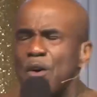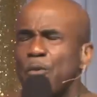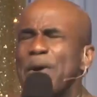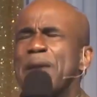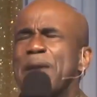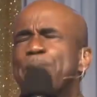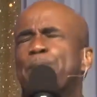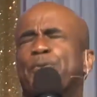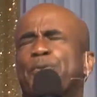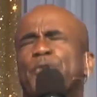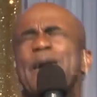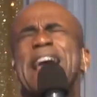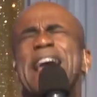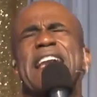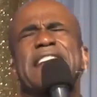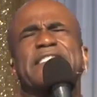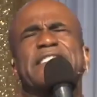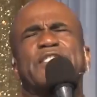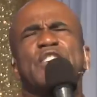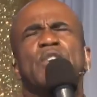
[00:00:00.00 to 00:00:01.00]
we
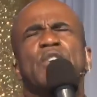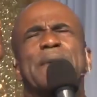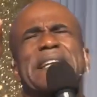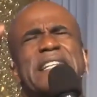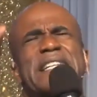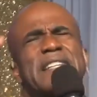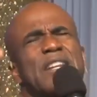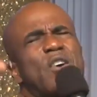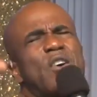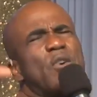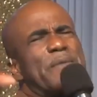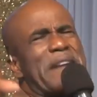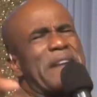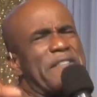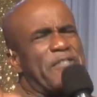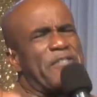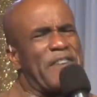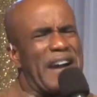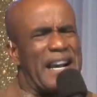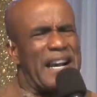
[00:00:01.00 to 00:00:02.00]
praise you and
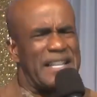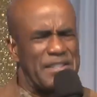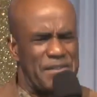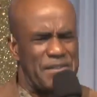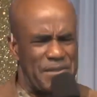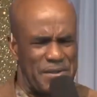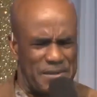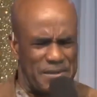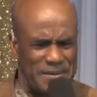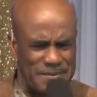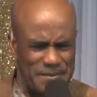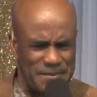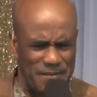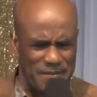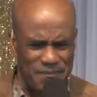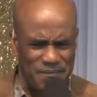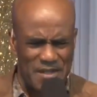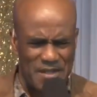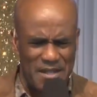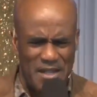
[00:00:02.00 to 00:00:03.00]
glorify you.
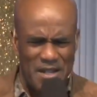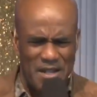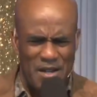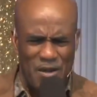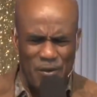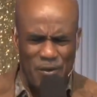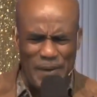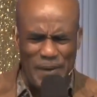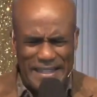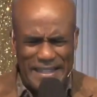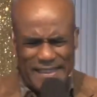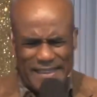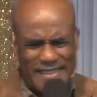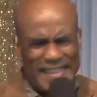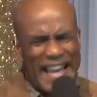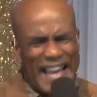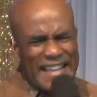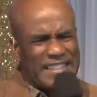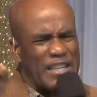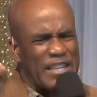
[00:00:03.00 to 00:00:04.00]
We
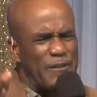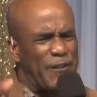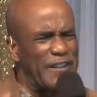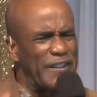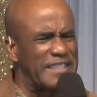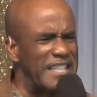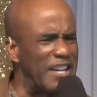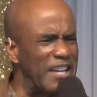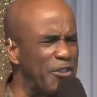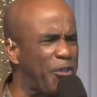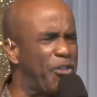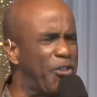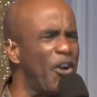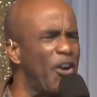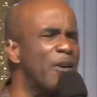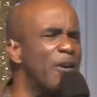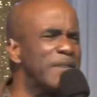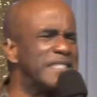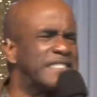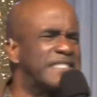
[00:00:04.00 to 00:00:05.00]
thank you for the
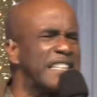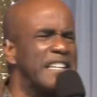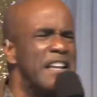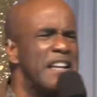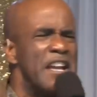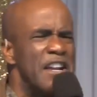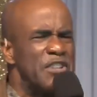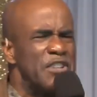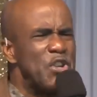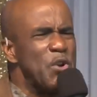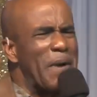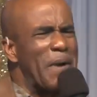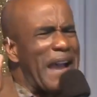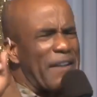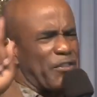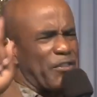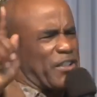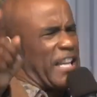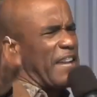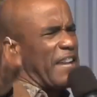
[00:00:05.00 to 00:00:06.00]
authority you
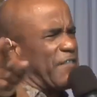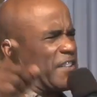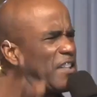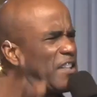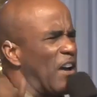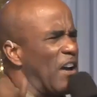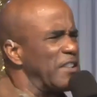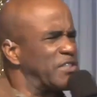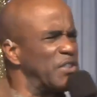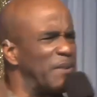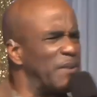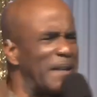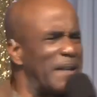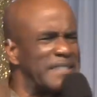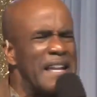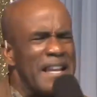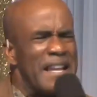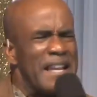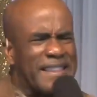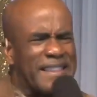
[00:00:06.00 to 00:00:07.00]
have given unto us.
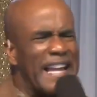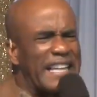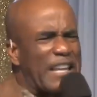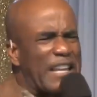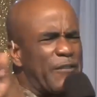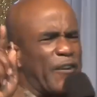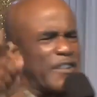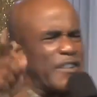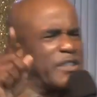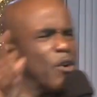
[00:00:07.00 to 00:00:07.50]
Thank you for the